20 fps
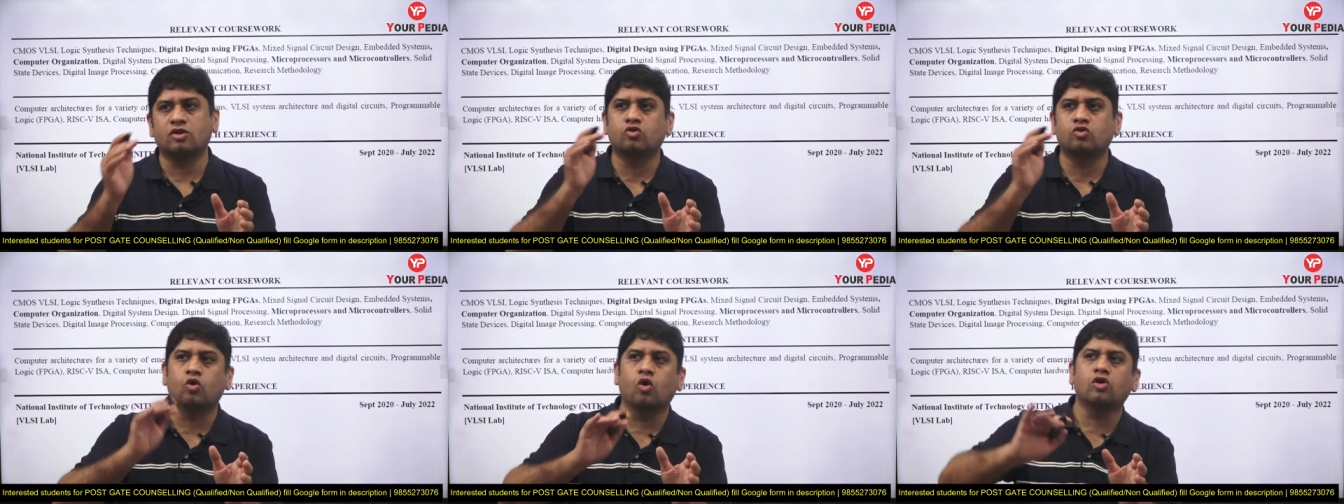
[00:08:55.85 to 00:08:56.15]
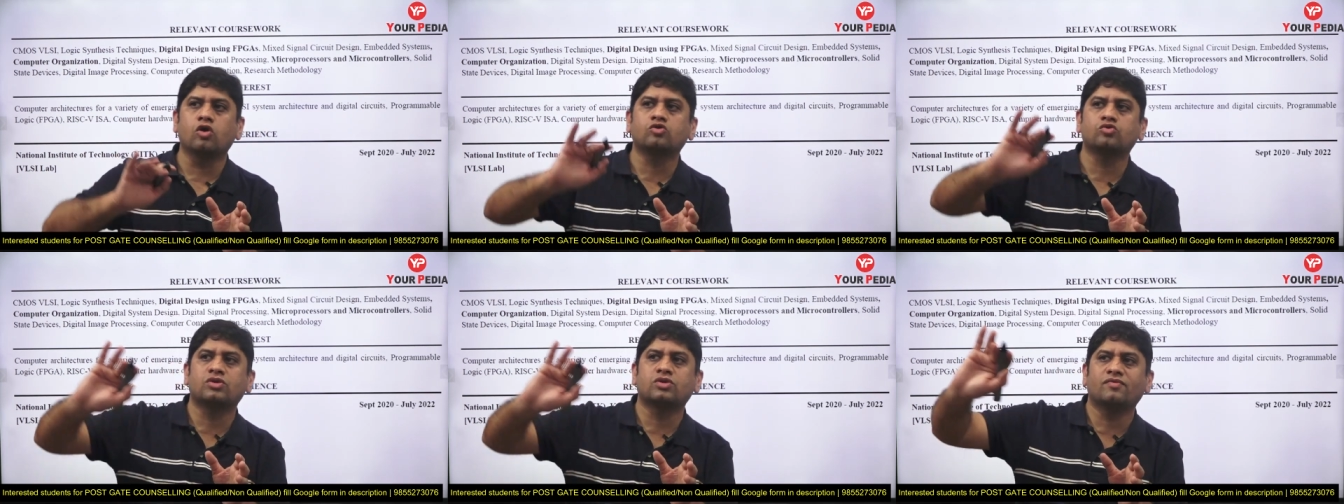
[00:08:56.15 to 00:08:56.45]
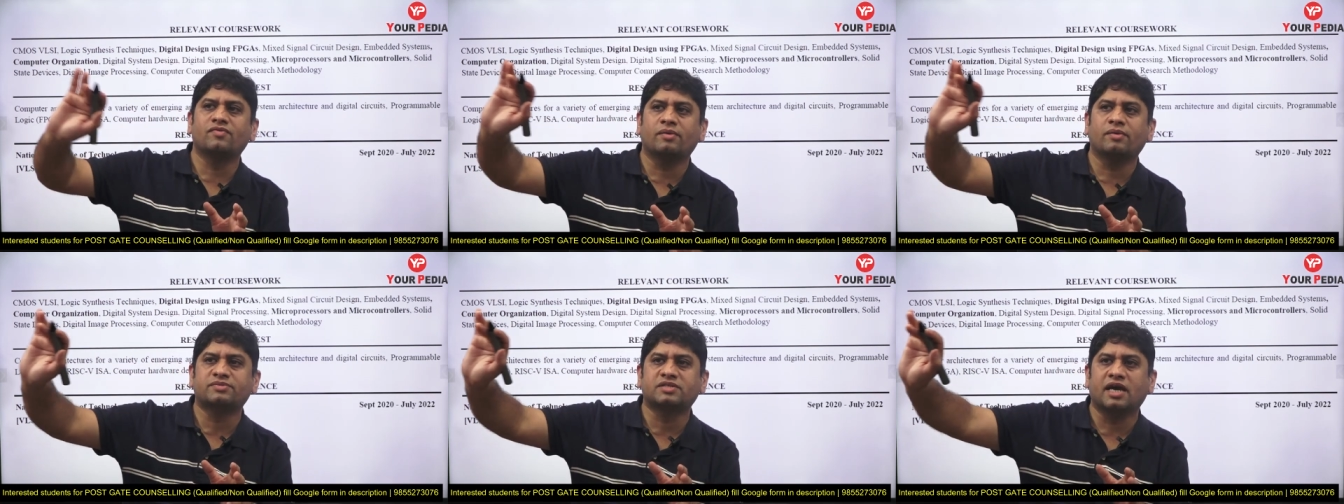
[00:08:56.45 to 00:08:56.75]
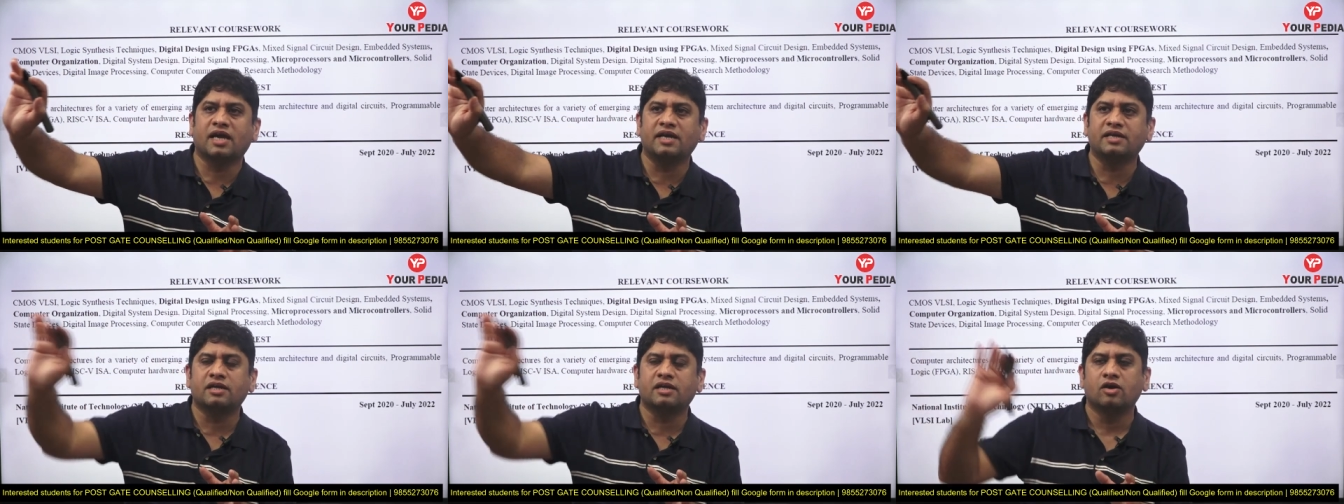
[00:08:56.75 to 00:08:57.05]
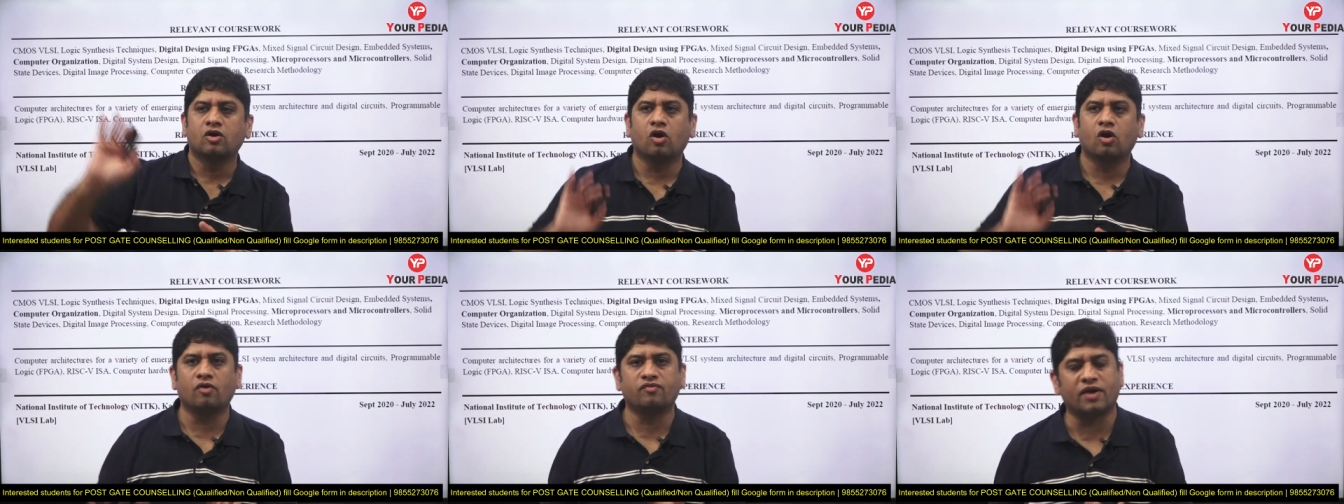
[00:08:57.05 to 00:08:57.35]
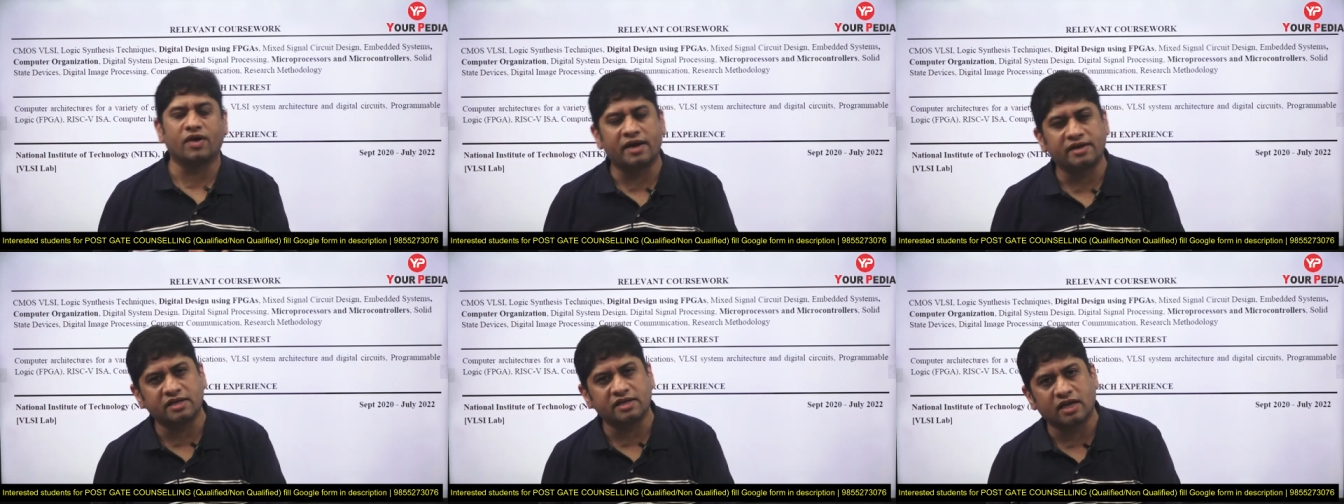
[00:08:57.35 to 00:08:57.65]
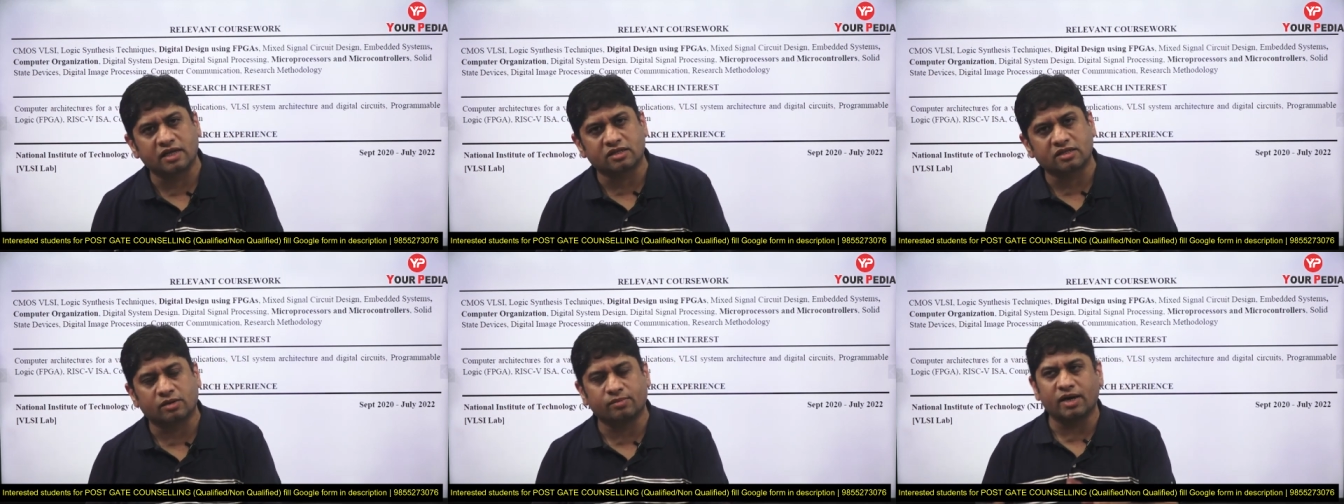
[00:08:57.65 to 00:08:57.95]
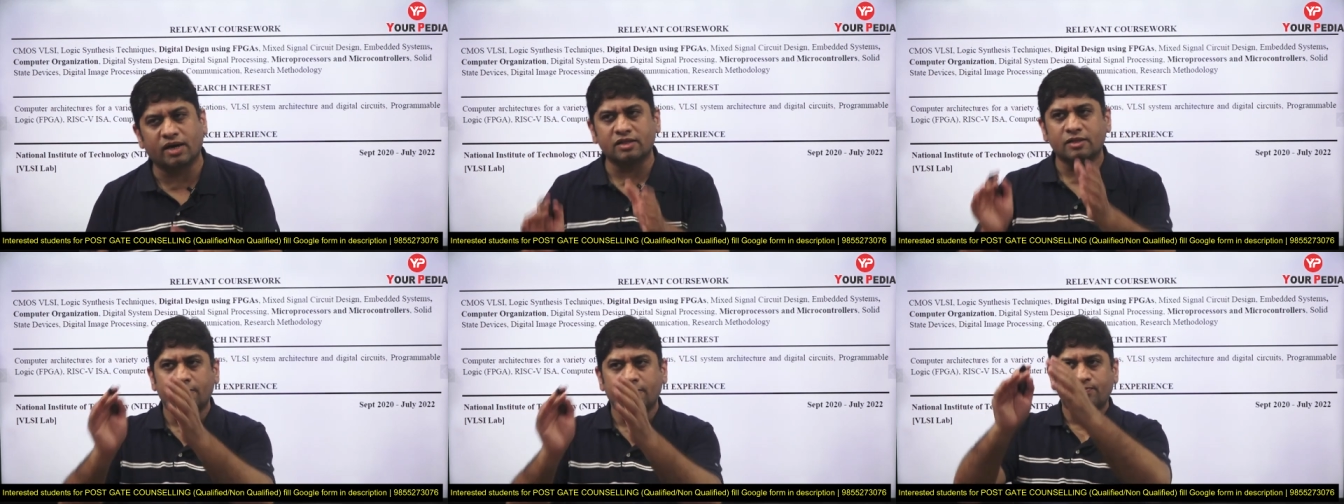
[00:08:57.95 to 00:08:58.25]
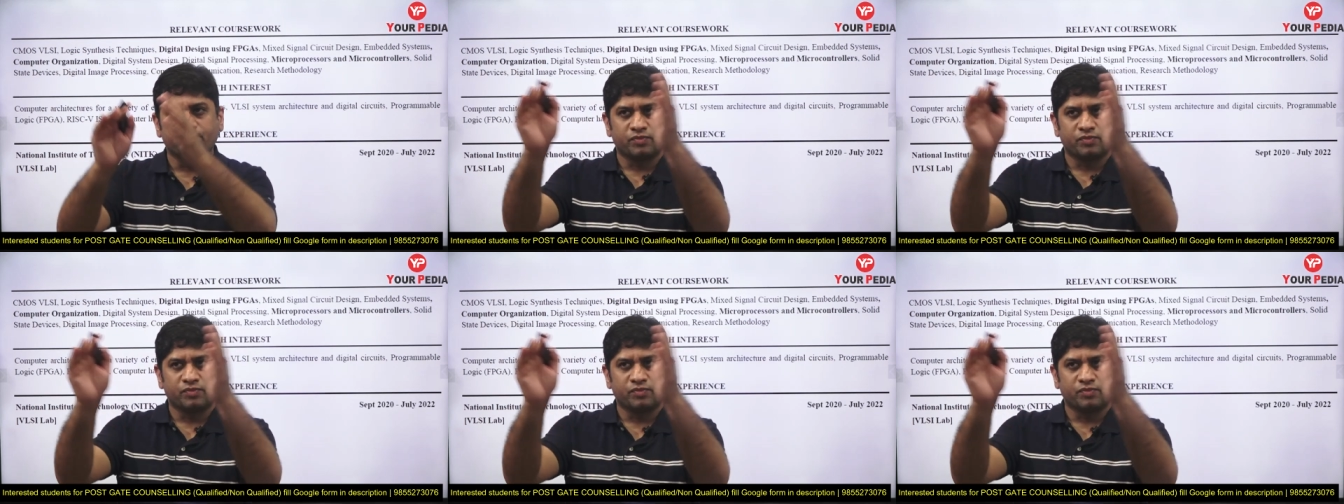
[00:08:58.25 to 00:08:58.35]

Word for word: go to the website of IIT Hyderabad,